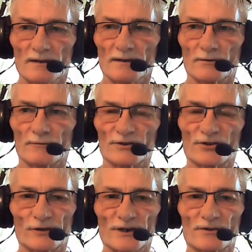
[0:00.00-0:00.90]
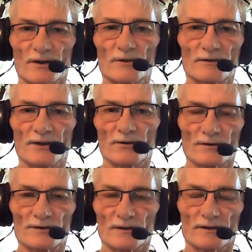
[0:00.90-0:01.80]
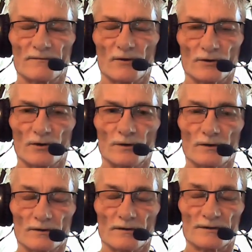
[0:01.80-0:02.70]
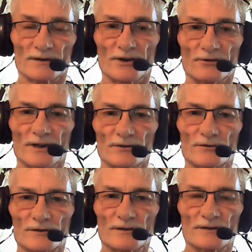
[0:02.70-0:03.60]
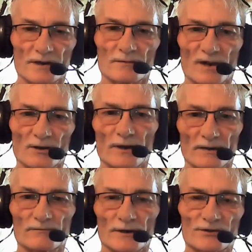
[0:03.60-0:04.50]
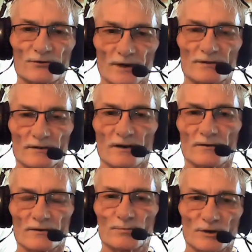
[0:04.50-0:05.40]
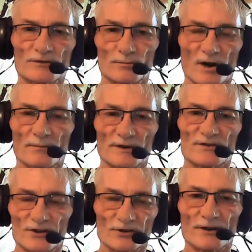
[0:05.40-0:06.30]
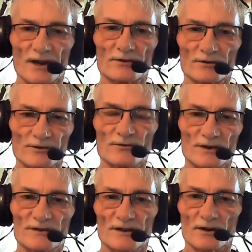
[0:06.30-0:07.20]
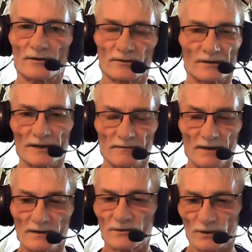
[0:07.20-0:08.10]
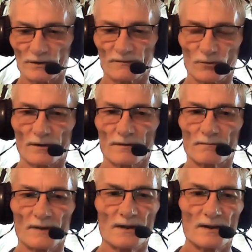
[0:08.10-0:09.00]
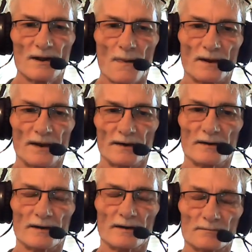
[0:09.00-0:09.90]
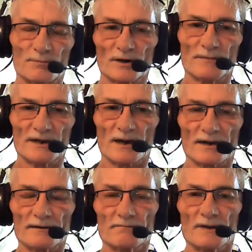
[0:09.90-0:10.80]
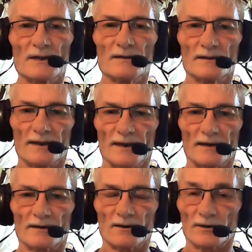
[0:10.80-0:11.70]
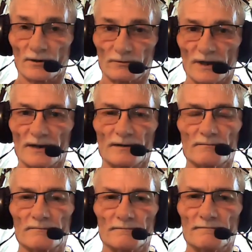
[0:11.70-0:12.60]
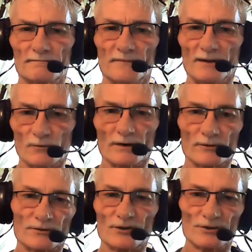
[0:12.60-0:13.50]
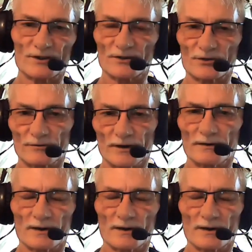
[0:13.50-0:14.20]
The registration of the lien or the, or, no, or the security interest is done by way of registration under the Personal Property Security Act or U C C Article eight, so on and so forth, and uh, pardon me, nine, and uh, Article nine, and whatever jurisdiction you're in.